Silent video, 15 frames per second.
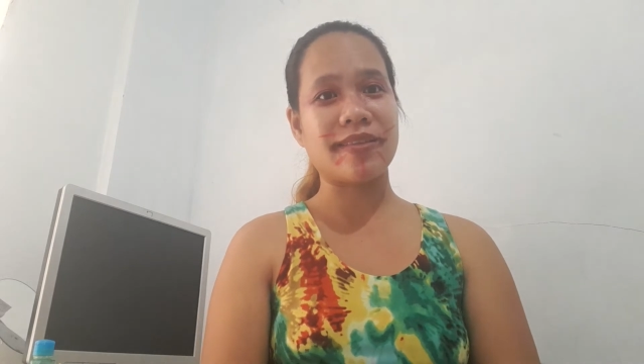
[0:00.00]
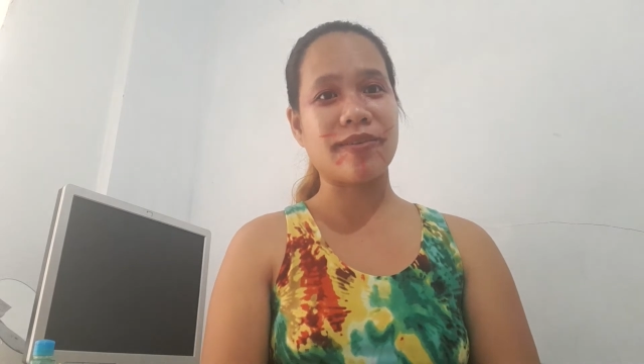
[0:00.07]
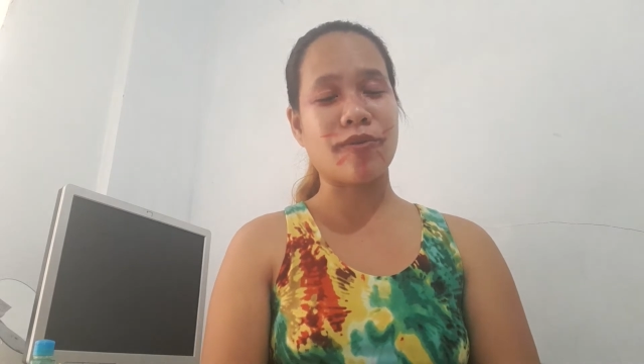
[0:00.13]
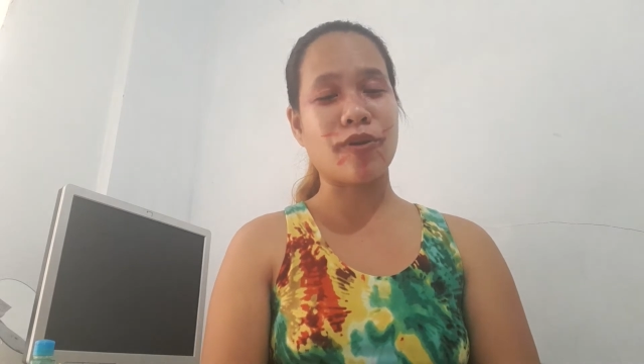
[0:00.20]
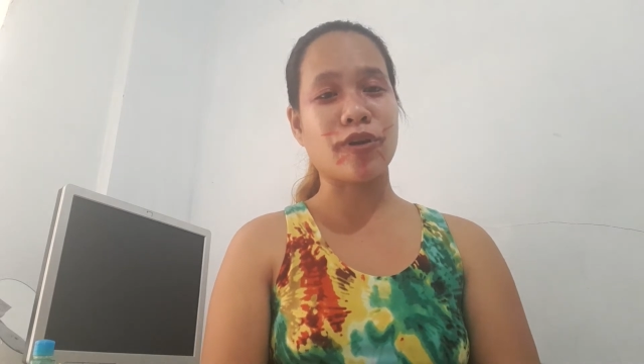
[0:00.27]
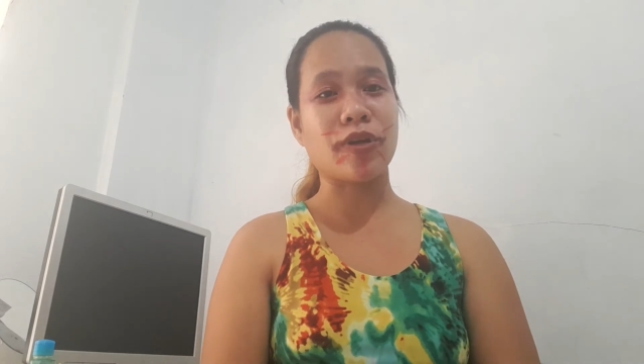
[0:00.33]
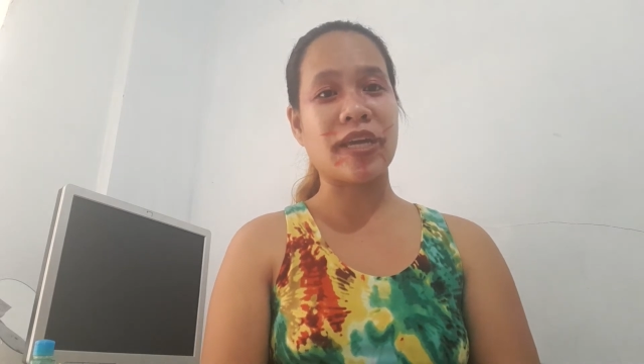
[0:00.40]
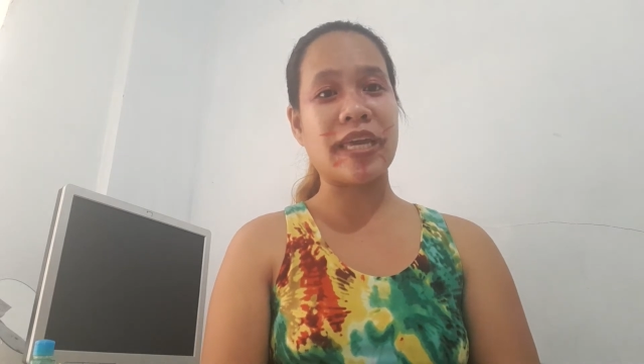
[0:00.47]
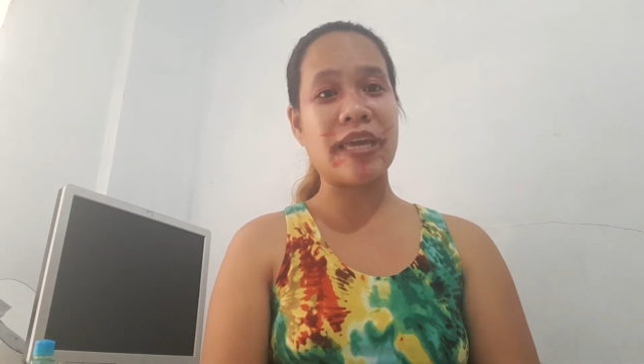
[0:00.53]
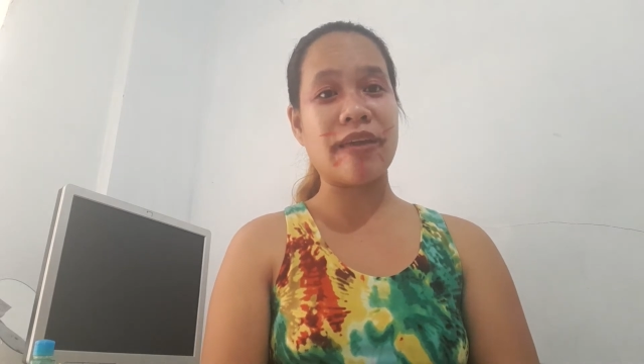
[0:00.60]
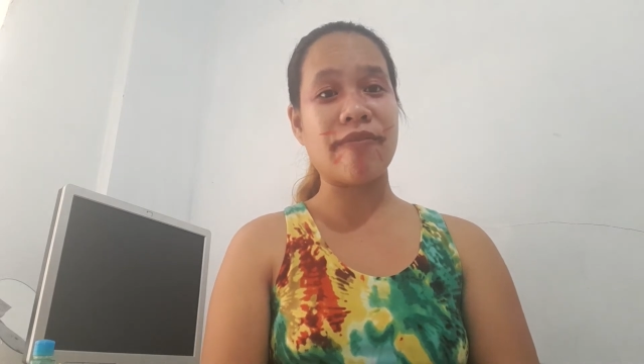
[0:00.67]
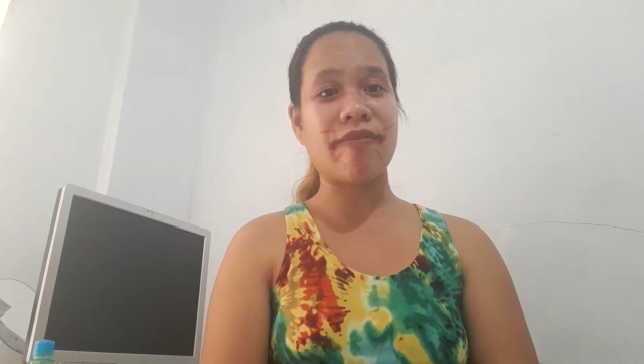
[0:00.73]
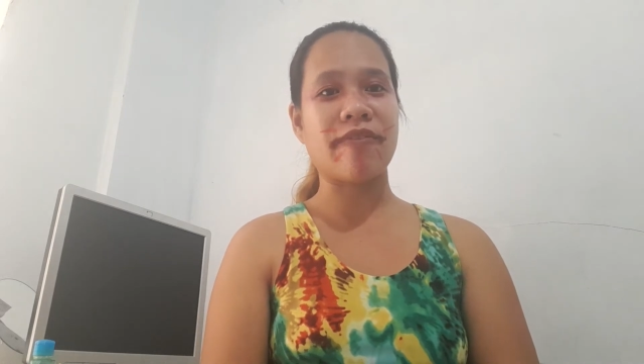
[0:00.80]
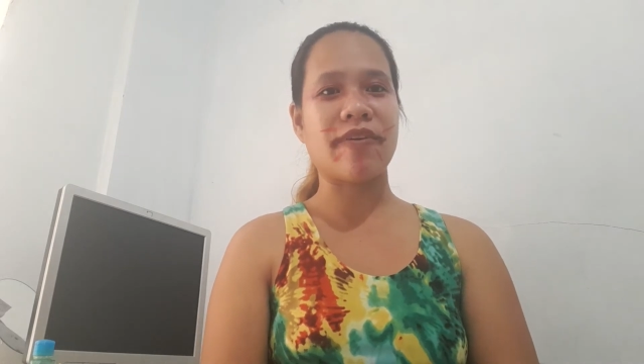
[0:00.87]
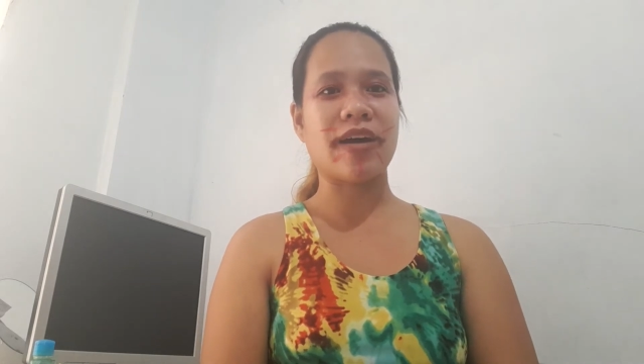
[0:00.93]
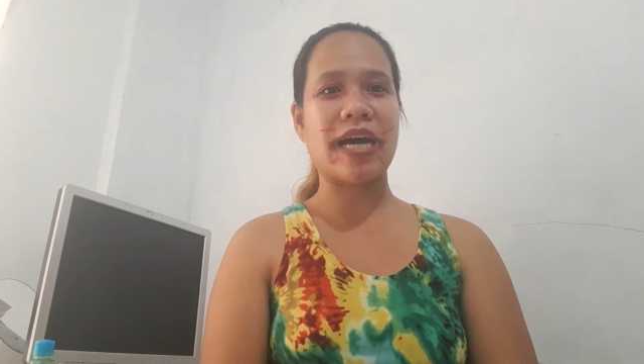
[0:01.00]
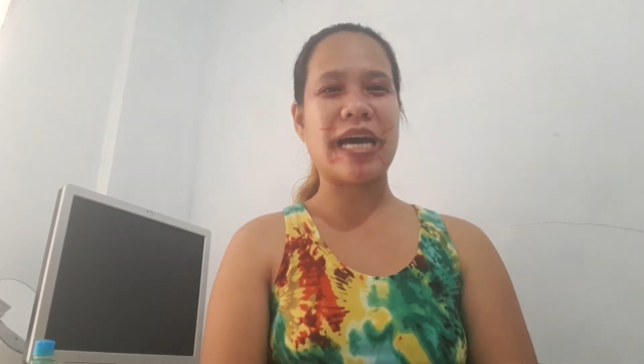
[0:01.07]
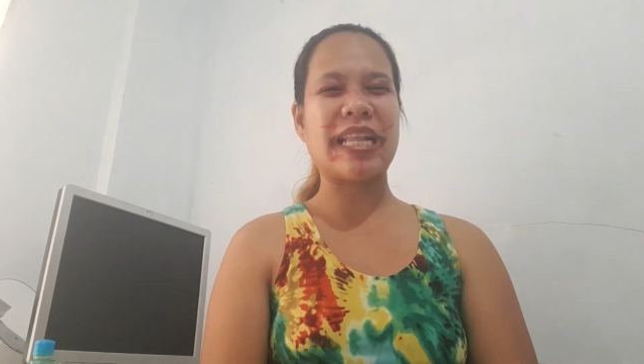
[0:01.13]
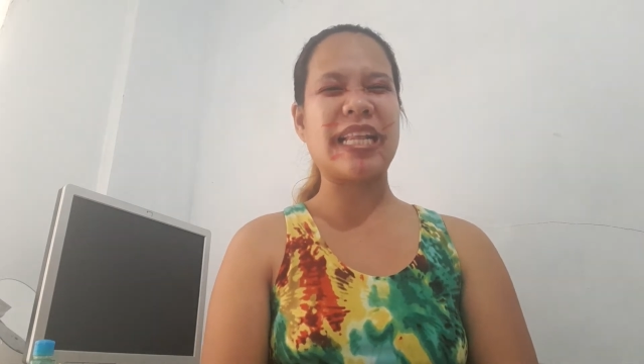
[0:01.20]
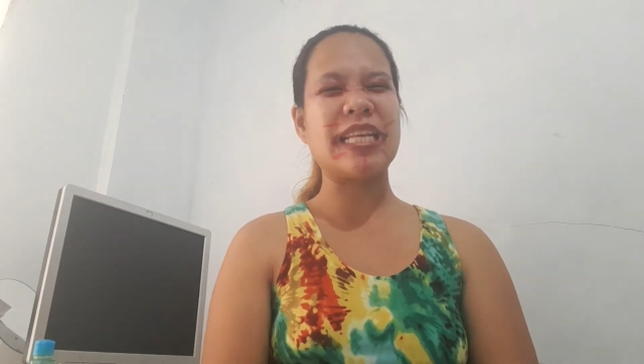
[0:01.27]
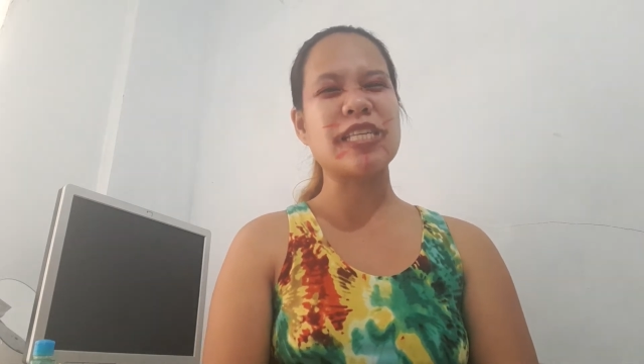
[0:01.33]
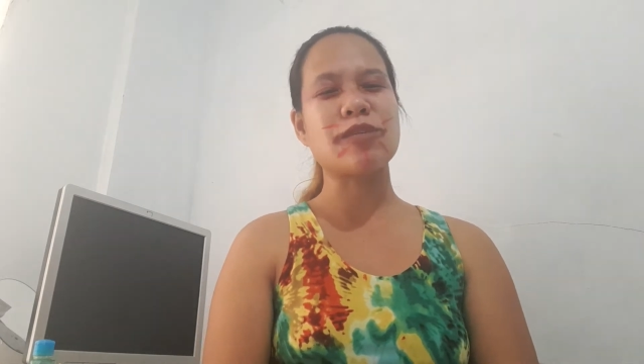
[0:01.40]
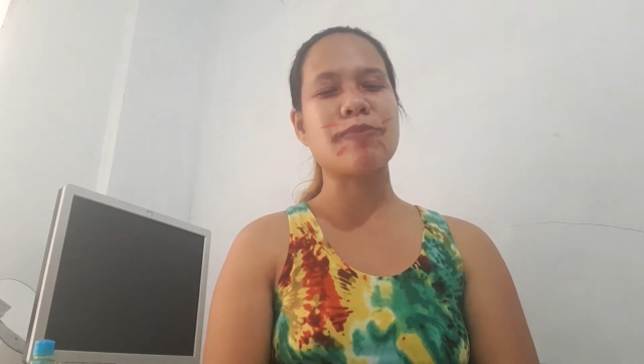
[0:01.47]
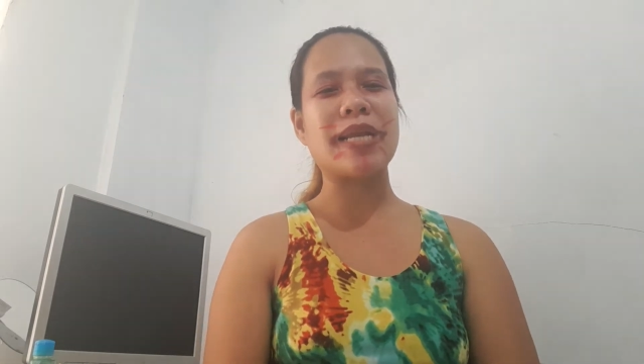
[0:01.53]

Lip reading: or give at least